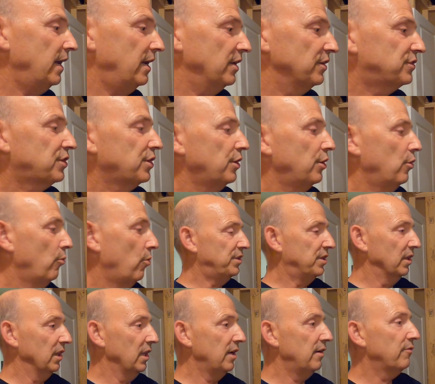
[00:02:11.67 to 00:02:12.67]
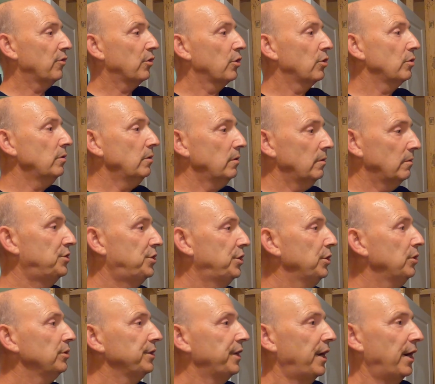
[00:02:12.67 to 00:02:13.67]
And it's gonna deliver
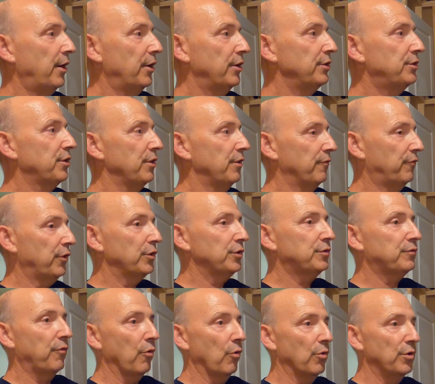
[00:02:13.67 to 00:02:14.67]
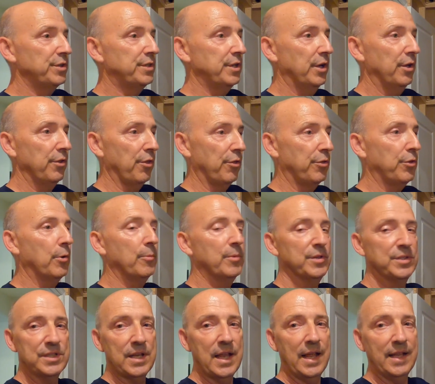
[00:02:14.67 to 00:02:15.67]
chilled air to the first floor until the
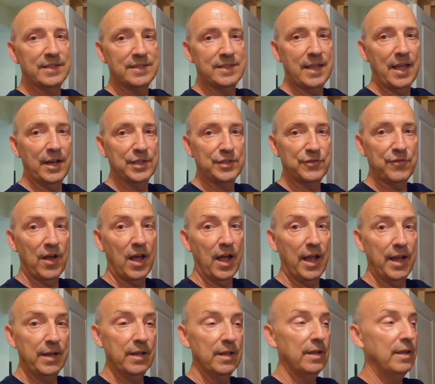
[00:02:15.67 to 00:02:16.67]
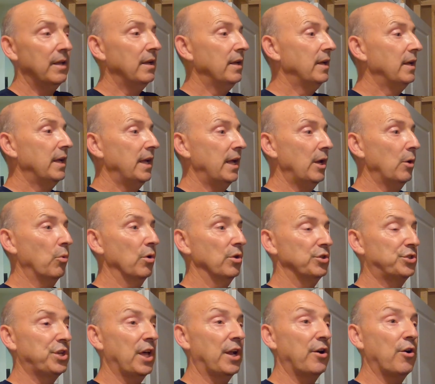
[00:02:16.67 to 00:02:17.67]
thermostat's satisfied. It
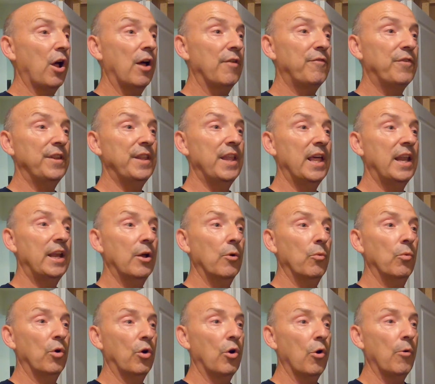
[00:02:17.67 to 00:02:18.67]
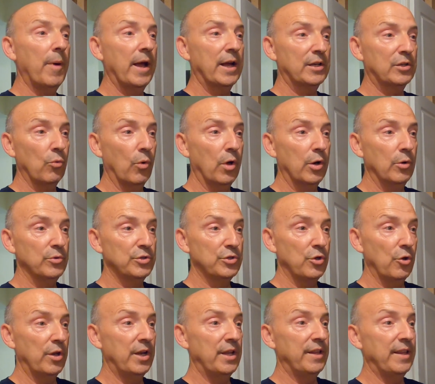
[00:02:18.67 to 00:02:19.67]
will shut it off, and then it will go back to what it was
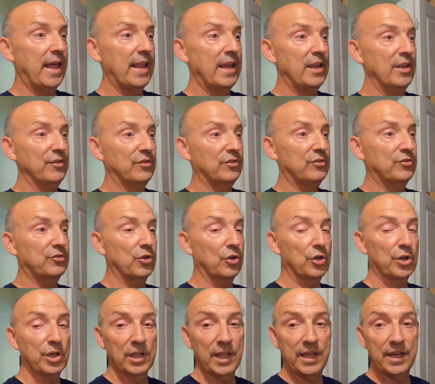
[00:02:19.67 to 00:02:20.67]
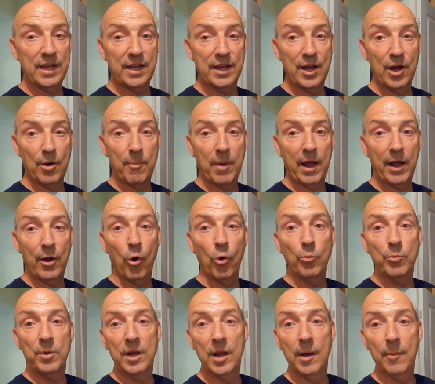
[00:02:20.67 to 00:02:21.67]
doing, and that is circulating air by
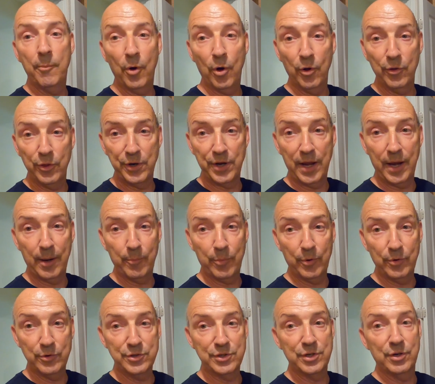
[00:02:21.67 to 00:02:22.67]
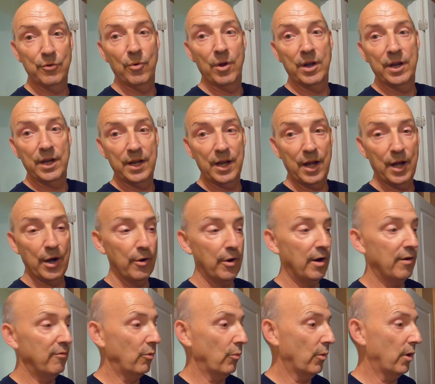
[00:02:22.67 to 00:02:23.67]
opening up all the dampers and running
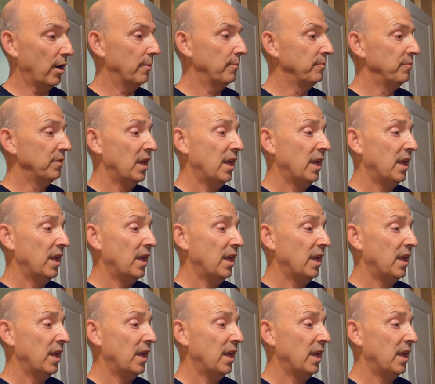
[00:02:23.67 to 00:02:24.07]
air everywhere.